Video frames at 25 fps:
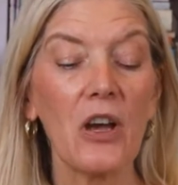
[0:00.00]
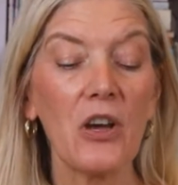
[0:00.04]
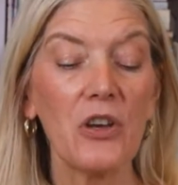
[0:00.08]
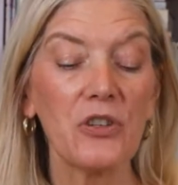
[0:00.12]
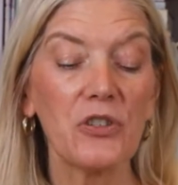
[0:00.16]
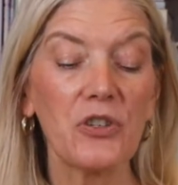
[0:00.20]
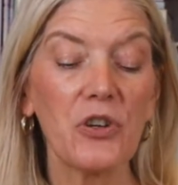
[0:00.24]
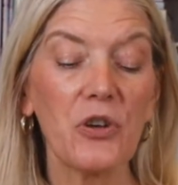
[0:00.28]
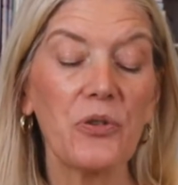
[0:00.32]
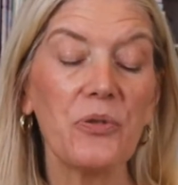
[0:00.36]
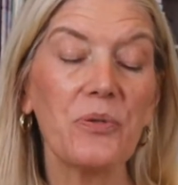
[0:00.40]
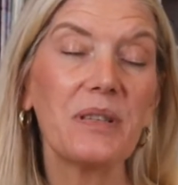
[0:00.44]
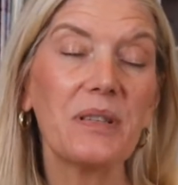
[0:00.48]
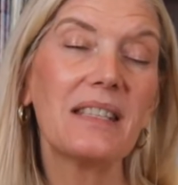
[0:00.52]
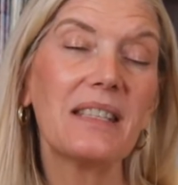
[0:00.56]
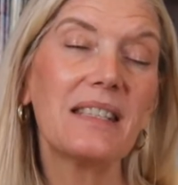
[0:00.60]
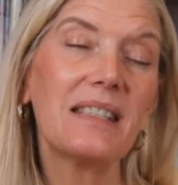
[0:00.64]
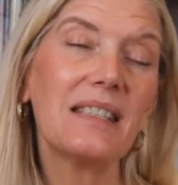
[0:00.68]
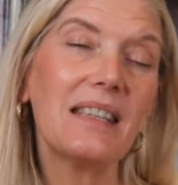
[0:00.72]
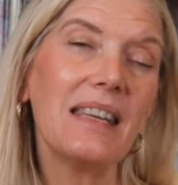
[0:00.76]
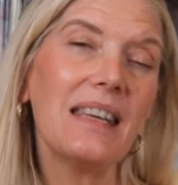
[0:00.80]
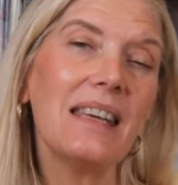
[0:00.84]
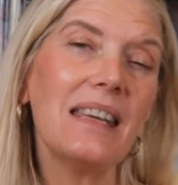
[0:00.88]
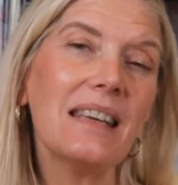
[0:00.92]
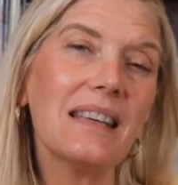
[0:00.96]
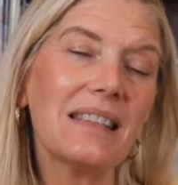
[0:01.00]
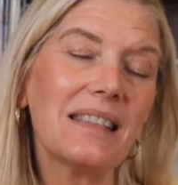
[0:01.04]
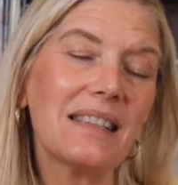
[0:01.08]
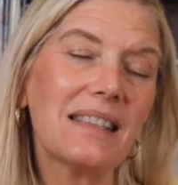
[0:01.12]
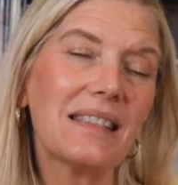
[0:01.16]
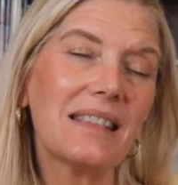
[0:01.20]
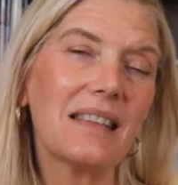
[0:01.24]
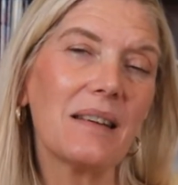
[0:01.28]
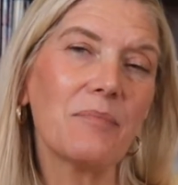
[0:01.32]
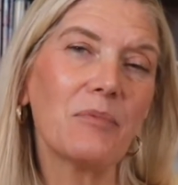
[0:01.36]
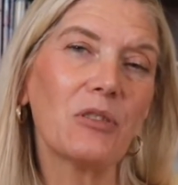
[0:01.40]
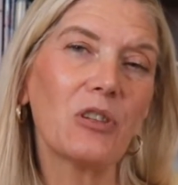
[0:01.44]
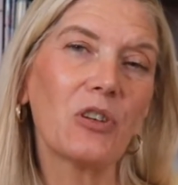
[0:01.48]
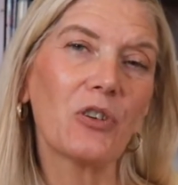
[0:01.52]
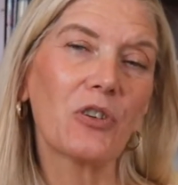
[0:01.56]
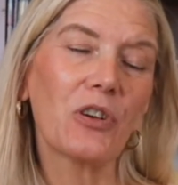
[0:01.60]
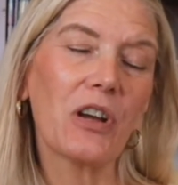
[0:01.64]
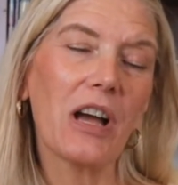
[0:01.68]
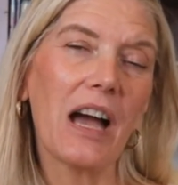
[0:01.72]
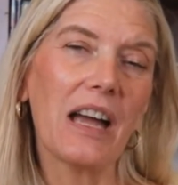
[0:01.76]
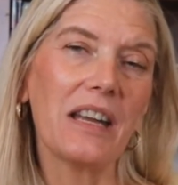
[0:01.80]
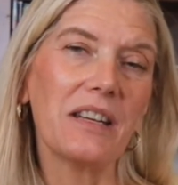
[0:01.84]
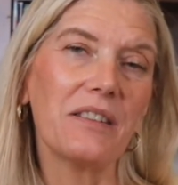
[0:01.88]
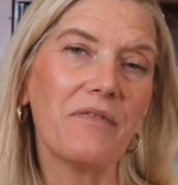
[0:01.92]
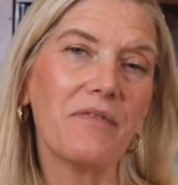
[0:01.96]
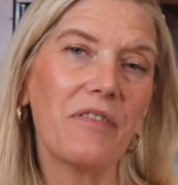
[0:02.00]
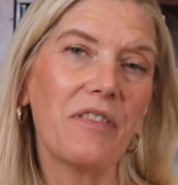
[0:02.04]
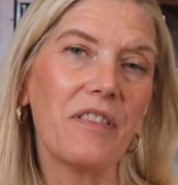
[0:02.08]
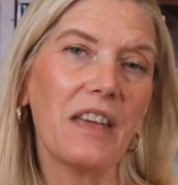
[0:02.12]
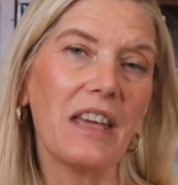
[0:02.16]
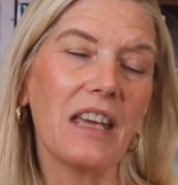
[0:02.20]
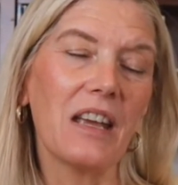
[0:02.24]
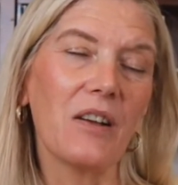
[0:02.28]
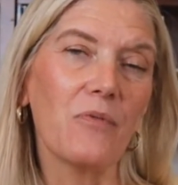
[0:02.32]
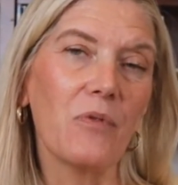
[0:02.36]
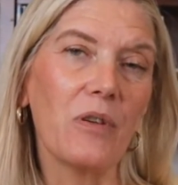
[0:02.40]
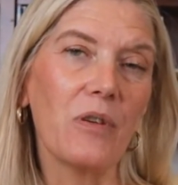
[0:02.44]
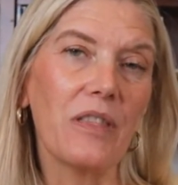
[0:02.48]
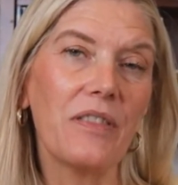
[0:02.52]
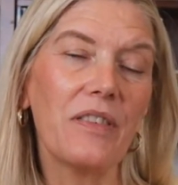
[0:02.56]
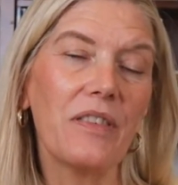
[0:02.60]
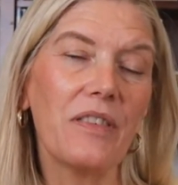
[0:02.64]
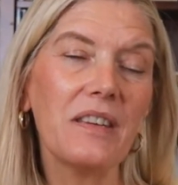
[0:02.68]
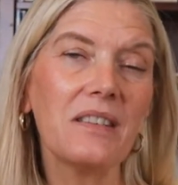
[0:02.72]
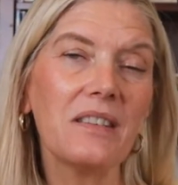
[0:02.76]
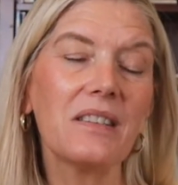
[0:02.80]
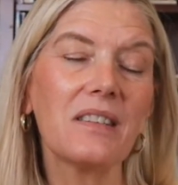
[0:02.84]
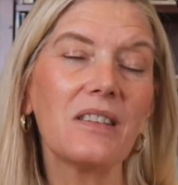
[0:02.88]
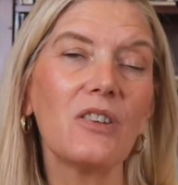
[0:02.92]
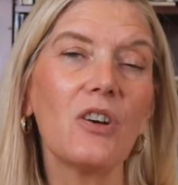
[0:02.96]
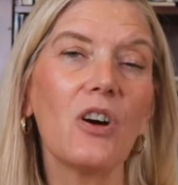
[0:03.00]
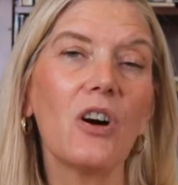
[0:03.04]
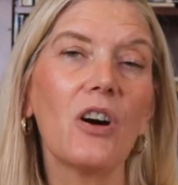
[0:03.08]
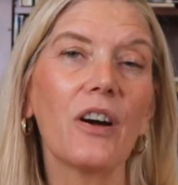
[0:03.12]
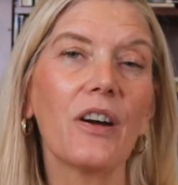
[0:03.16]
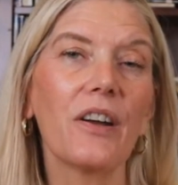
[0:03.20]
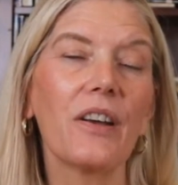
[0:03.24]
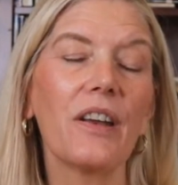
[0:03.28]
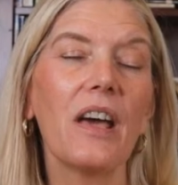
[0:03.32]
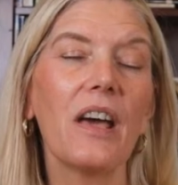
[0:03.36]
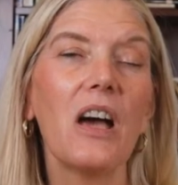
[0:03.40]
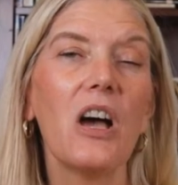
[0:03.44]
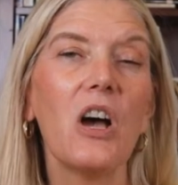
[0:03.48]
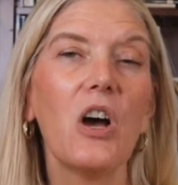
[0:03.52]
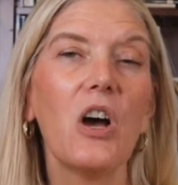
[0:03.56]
So you see a similar kind of thing with this yarn,